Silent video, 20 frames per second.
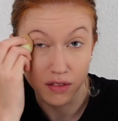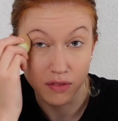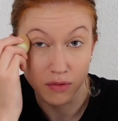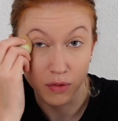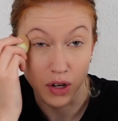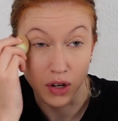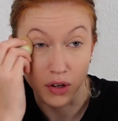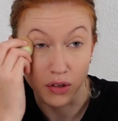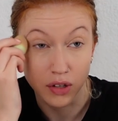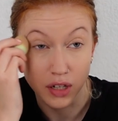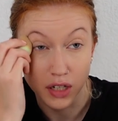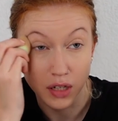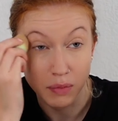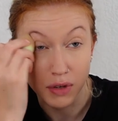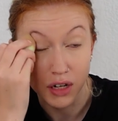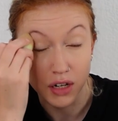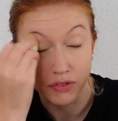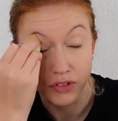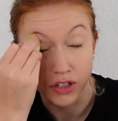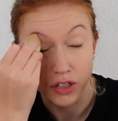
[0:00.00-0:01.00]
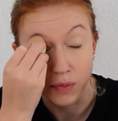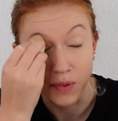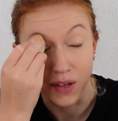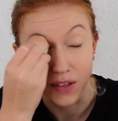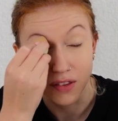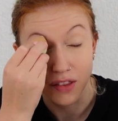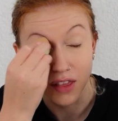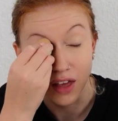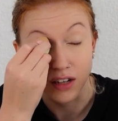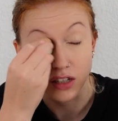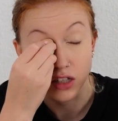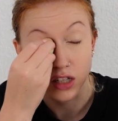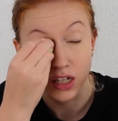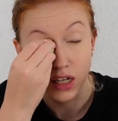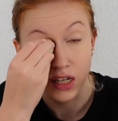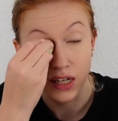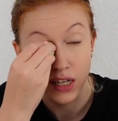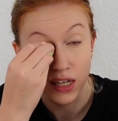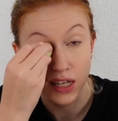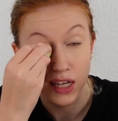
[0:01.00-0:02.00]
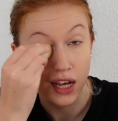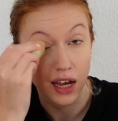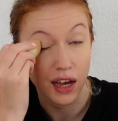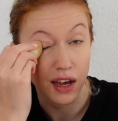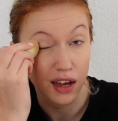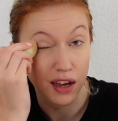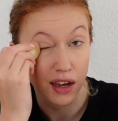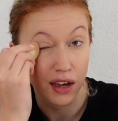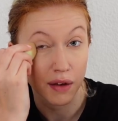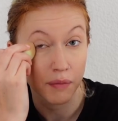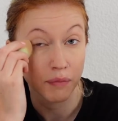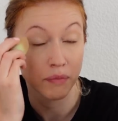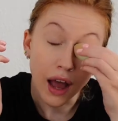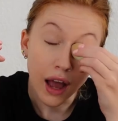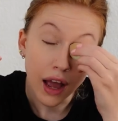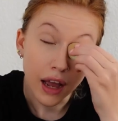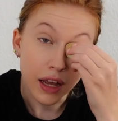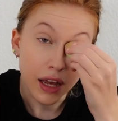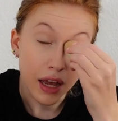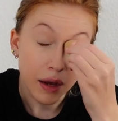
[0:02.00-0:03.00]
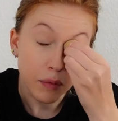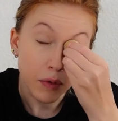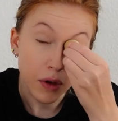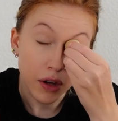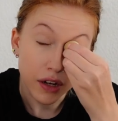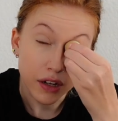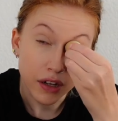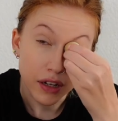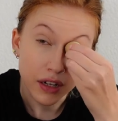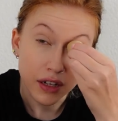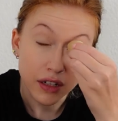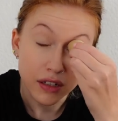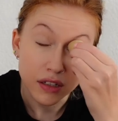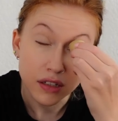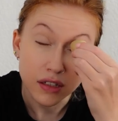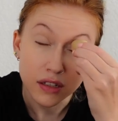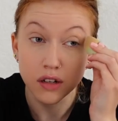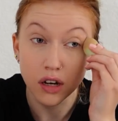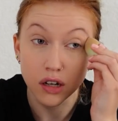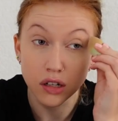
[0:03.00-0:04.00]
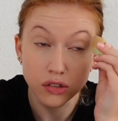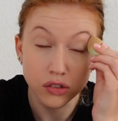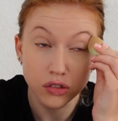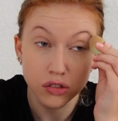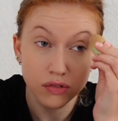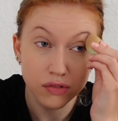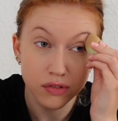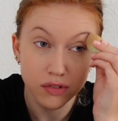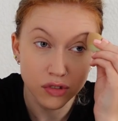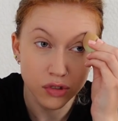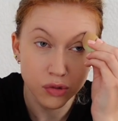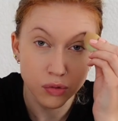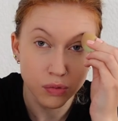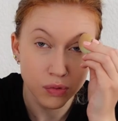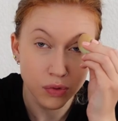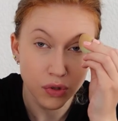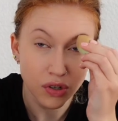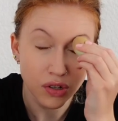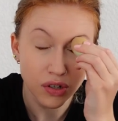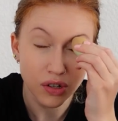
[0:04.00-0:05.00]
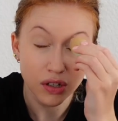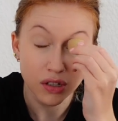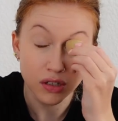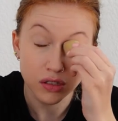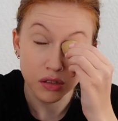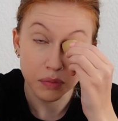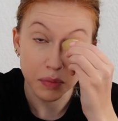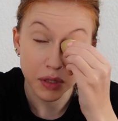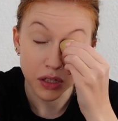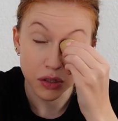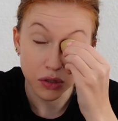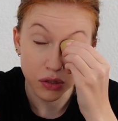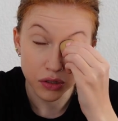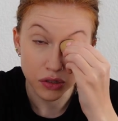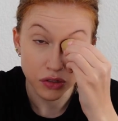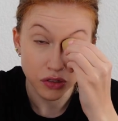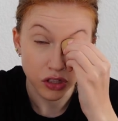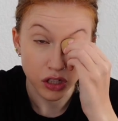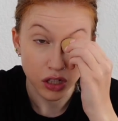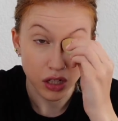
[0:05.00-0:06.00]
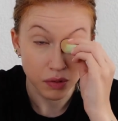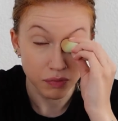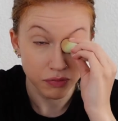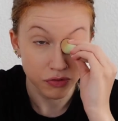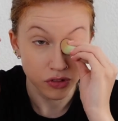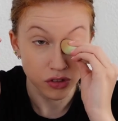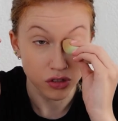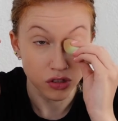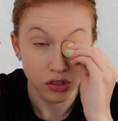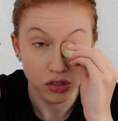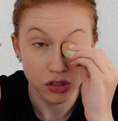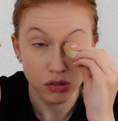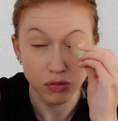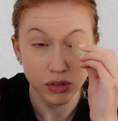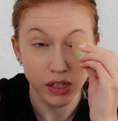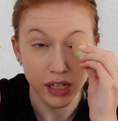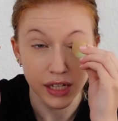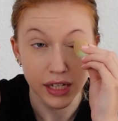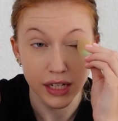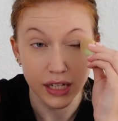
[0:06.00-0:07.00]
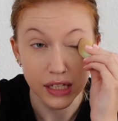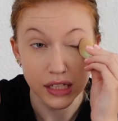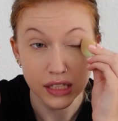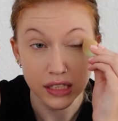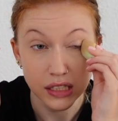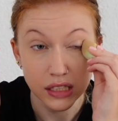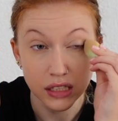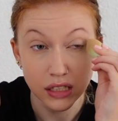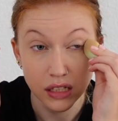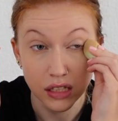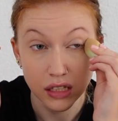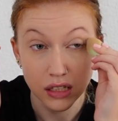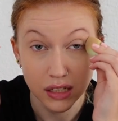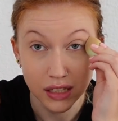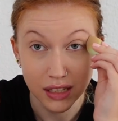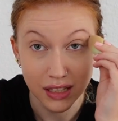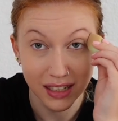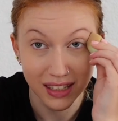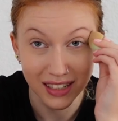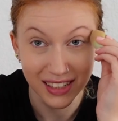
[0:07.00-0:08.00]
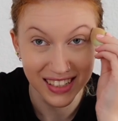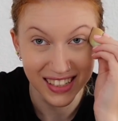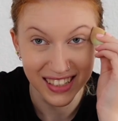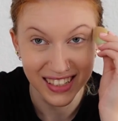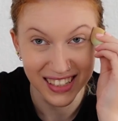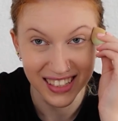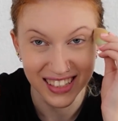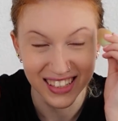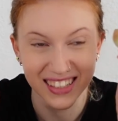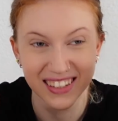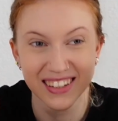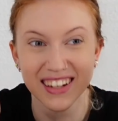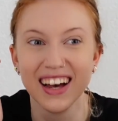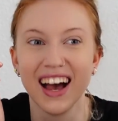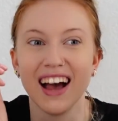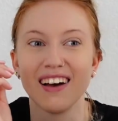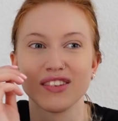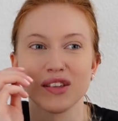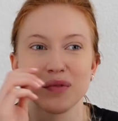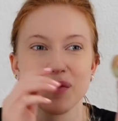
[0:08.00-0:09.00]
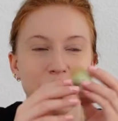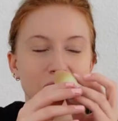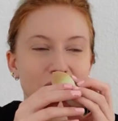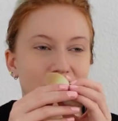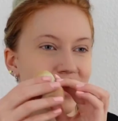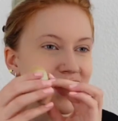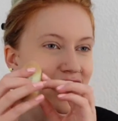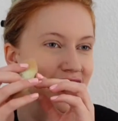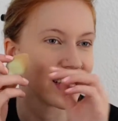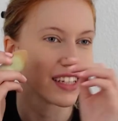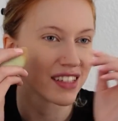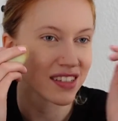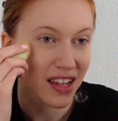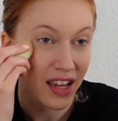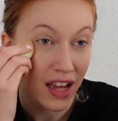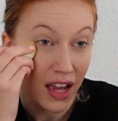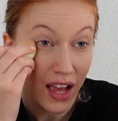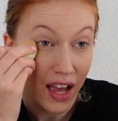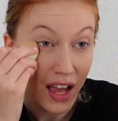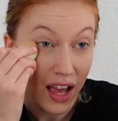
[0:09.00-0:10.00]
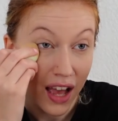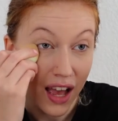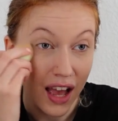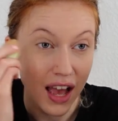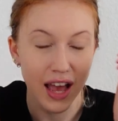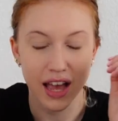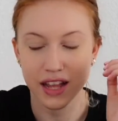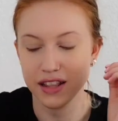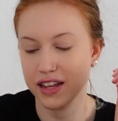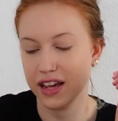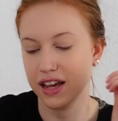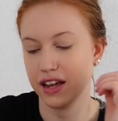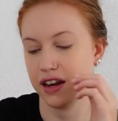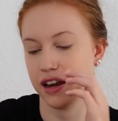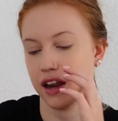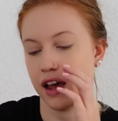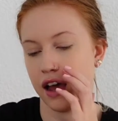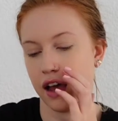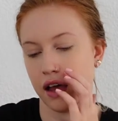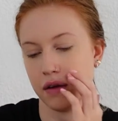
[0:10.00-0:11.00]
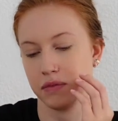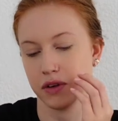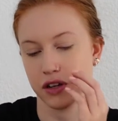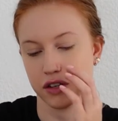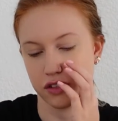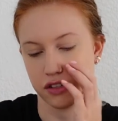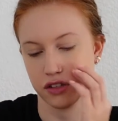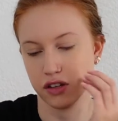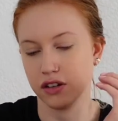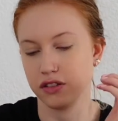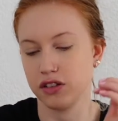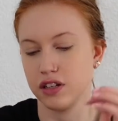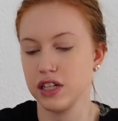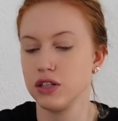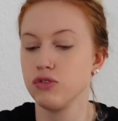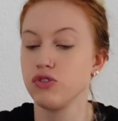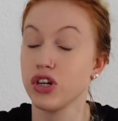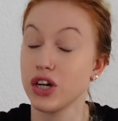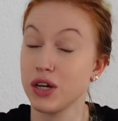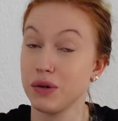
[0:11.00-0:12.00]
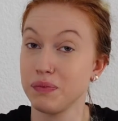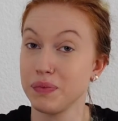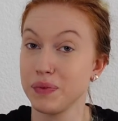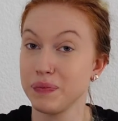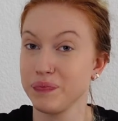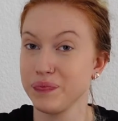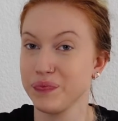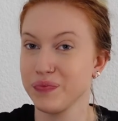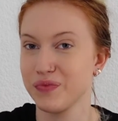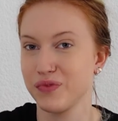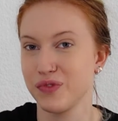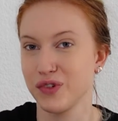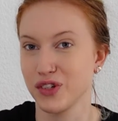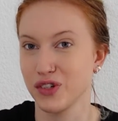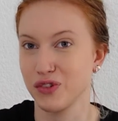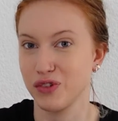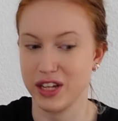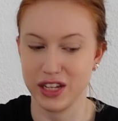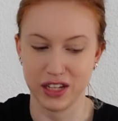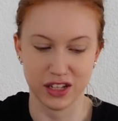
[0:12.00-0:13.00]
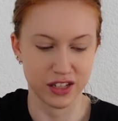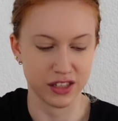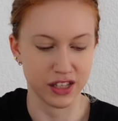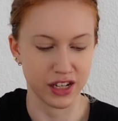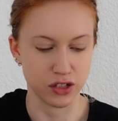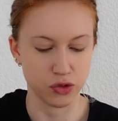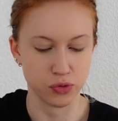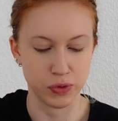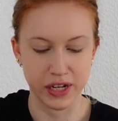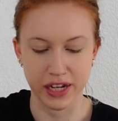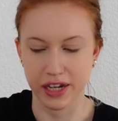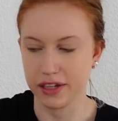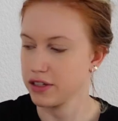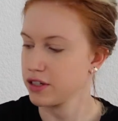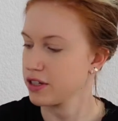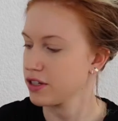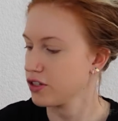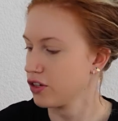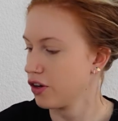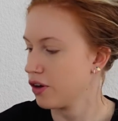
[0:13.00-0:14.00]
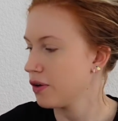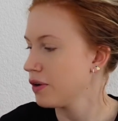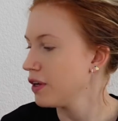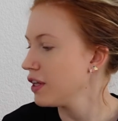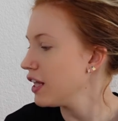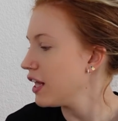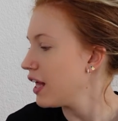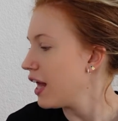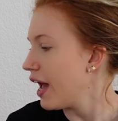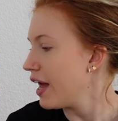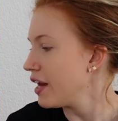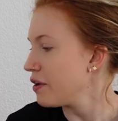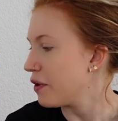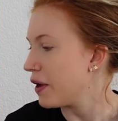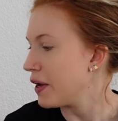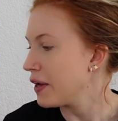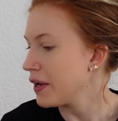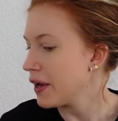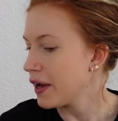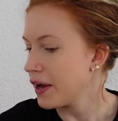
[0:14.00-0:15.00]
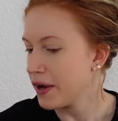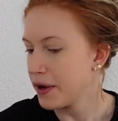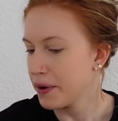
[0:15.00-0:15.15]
well, in the middle of this month actually. I am gonna go to work to my old job for 2 days after my holidays, and then I'm gonna start a new job for 2 days, and then it's weekend. So anyway,